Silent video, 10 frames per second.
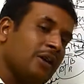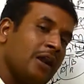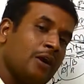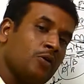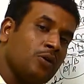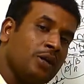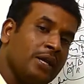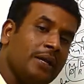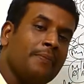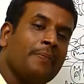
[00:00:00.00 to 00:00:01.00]
not
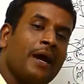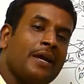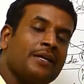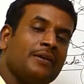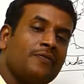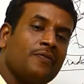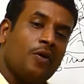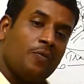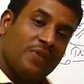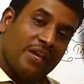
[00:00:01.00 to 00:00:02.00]
only buy
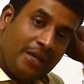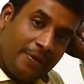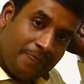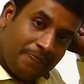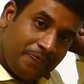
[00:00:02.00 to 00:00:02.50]
from the